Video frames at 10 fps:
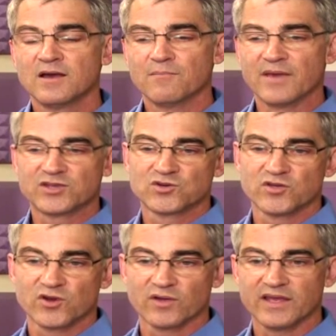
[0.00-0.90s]
make sure
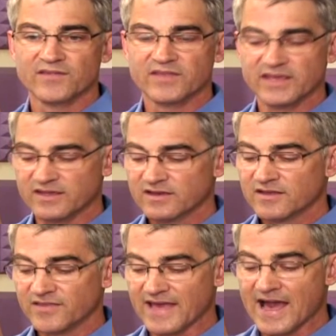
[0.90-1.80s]
you're in the
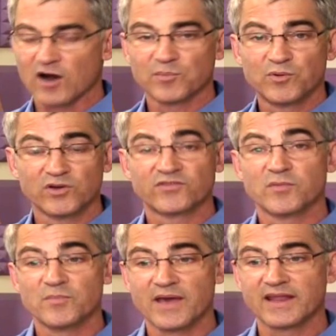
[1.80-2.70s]
output
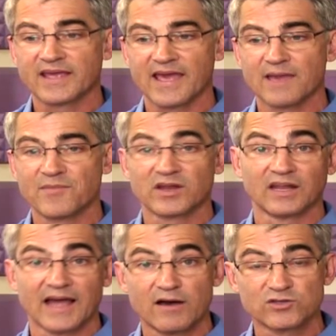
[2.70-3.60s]
from the Betacam that
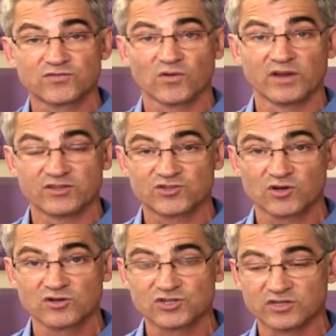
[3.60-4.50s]
allows for an
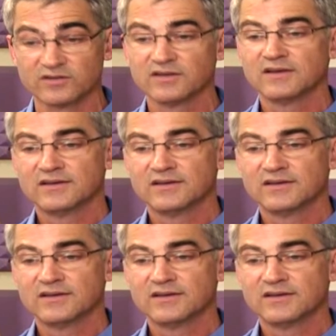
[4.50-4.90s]
insertion,